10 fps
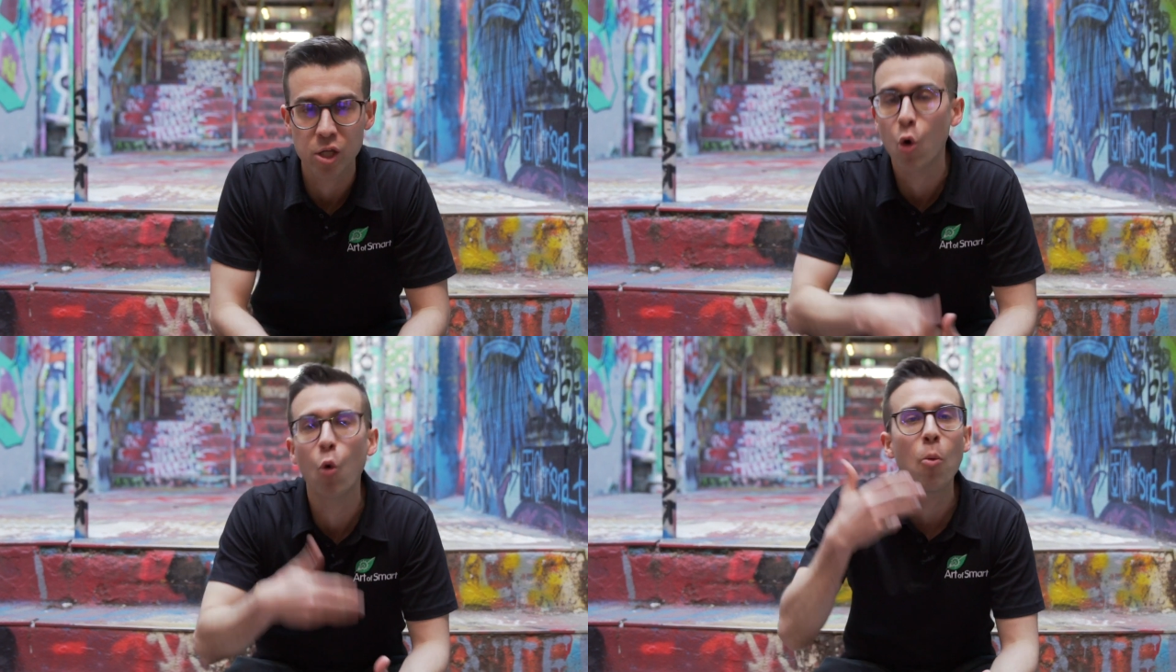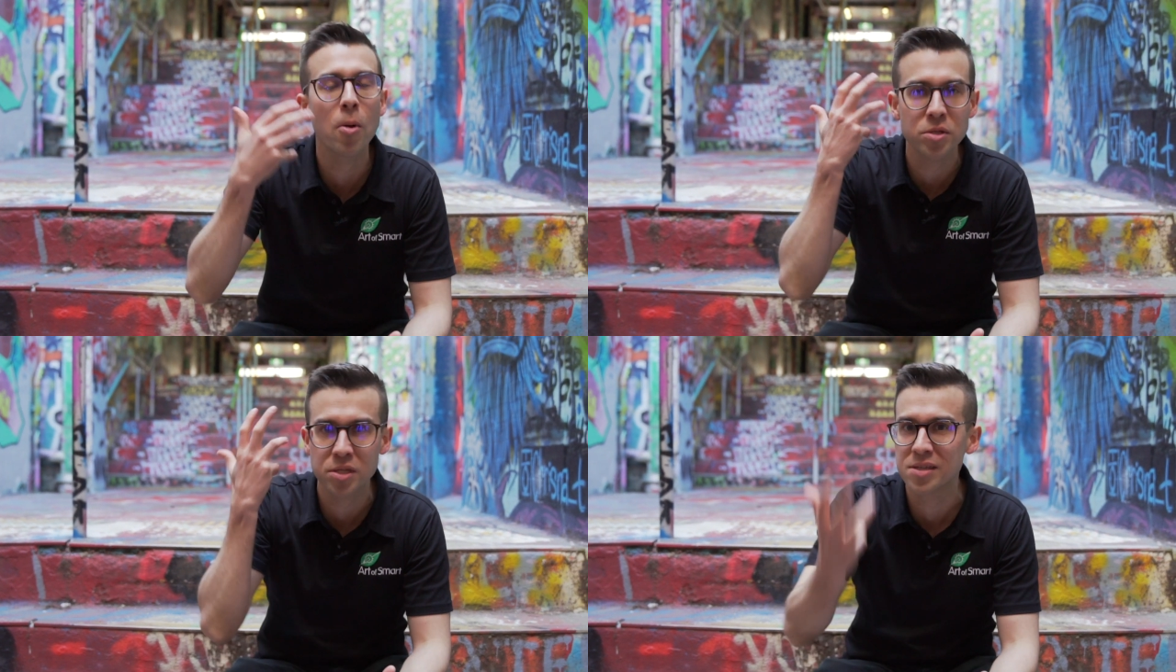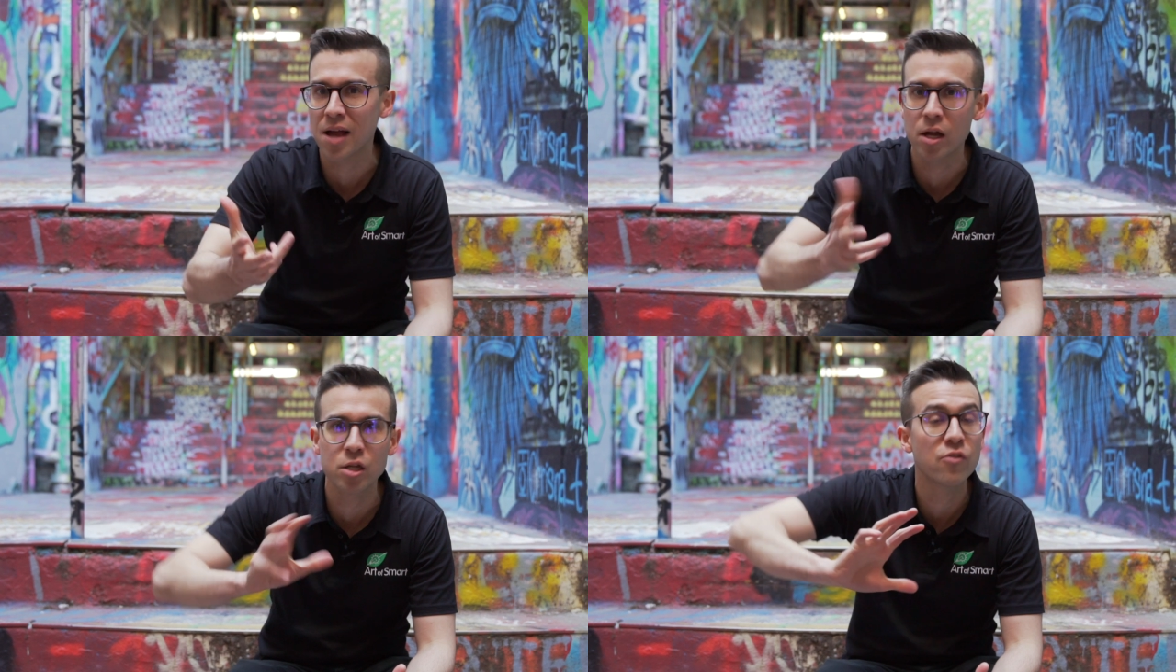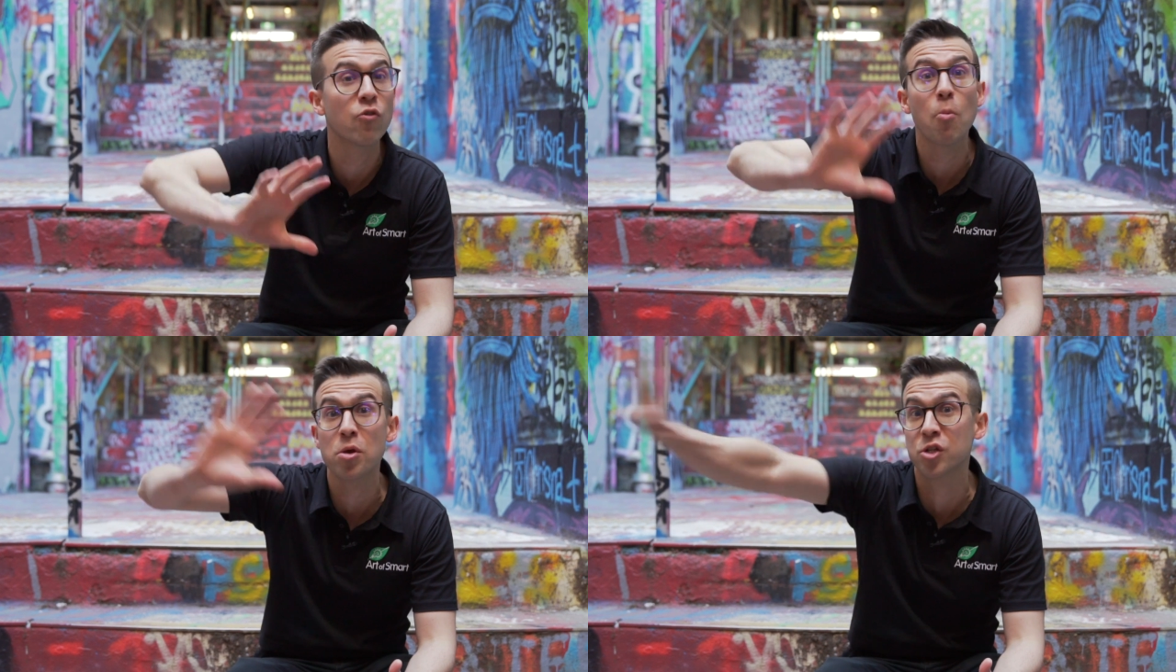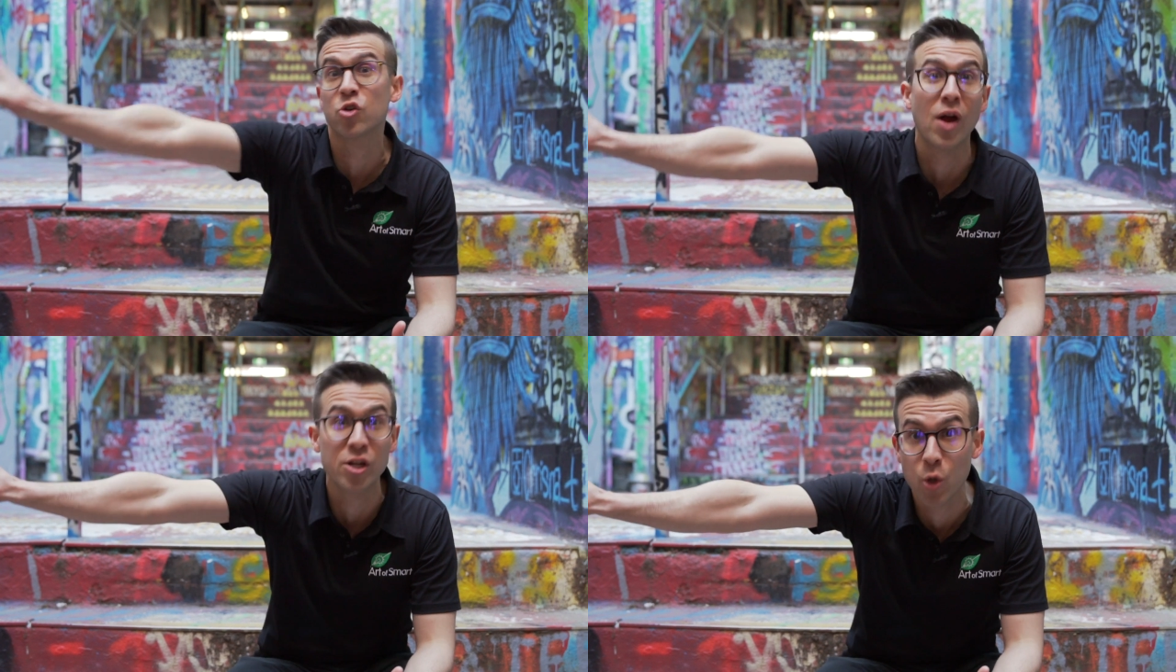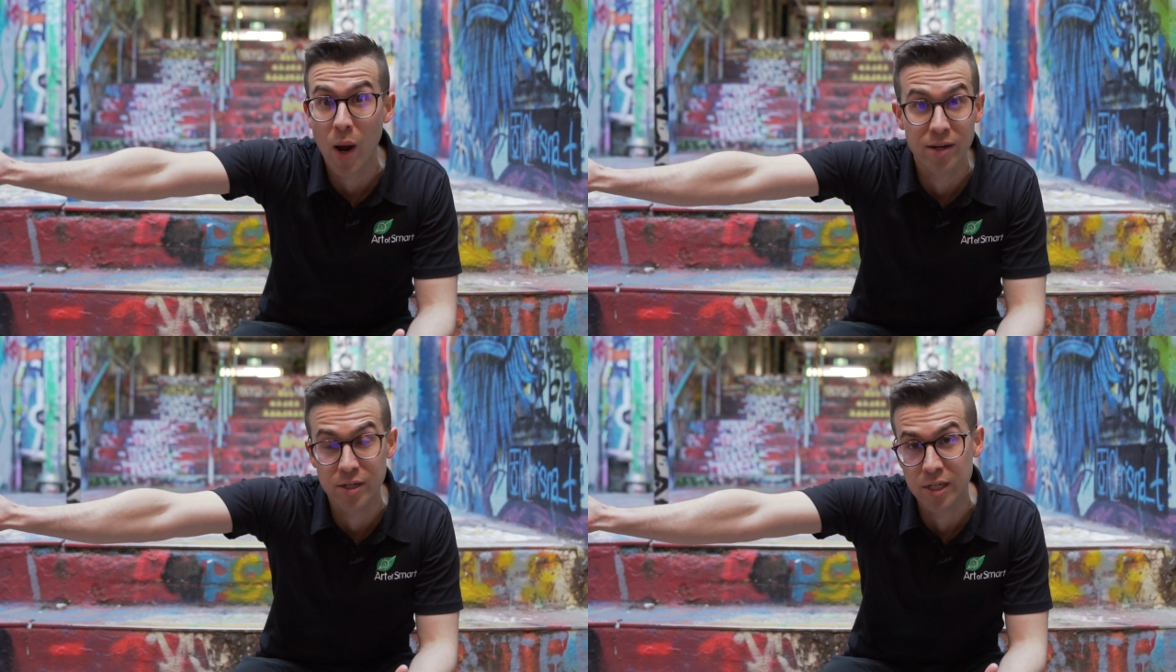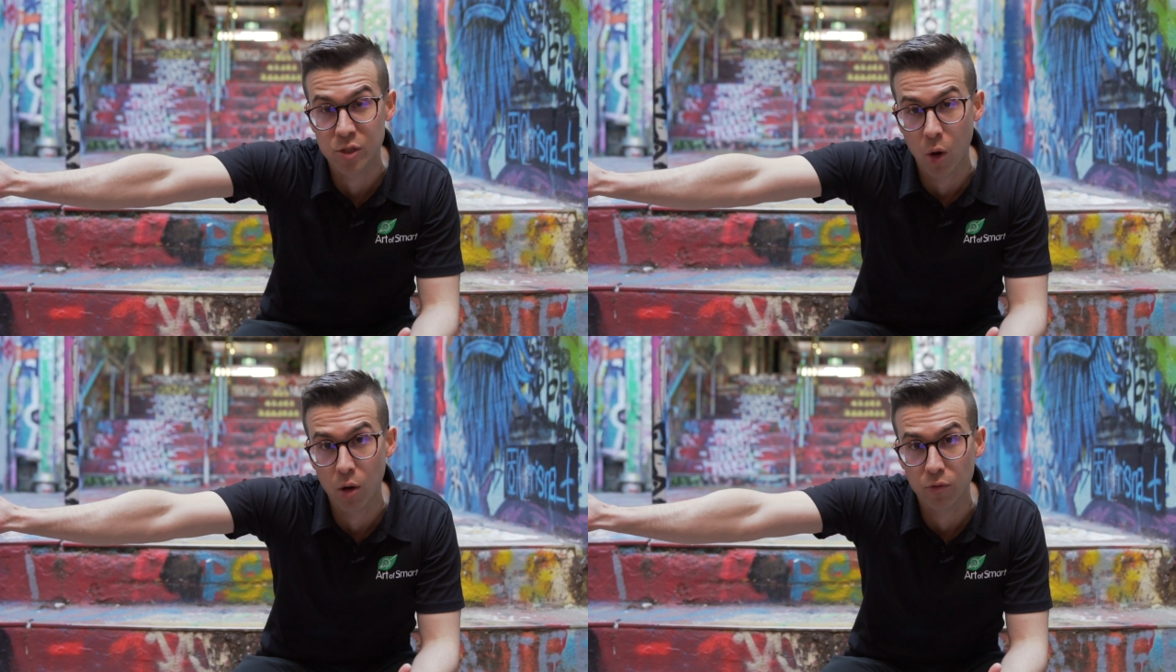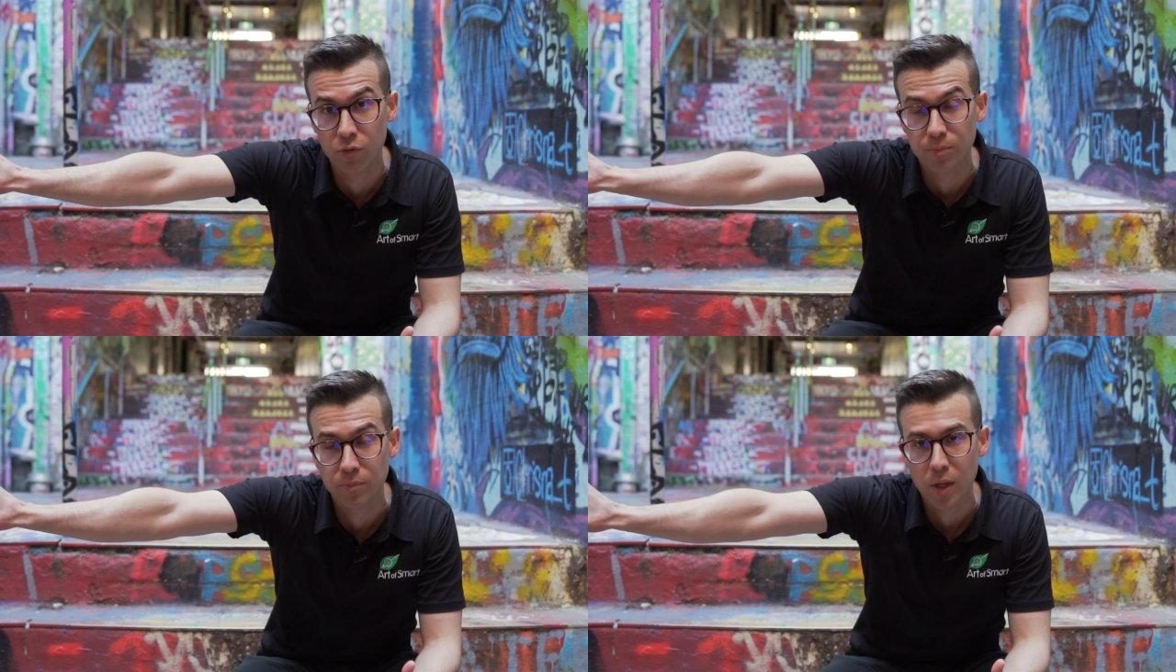You're almost done. You've almost graduated year 12.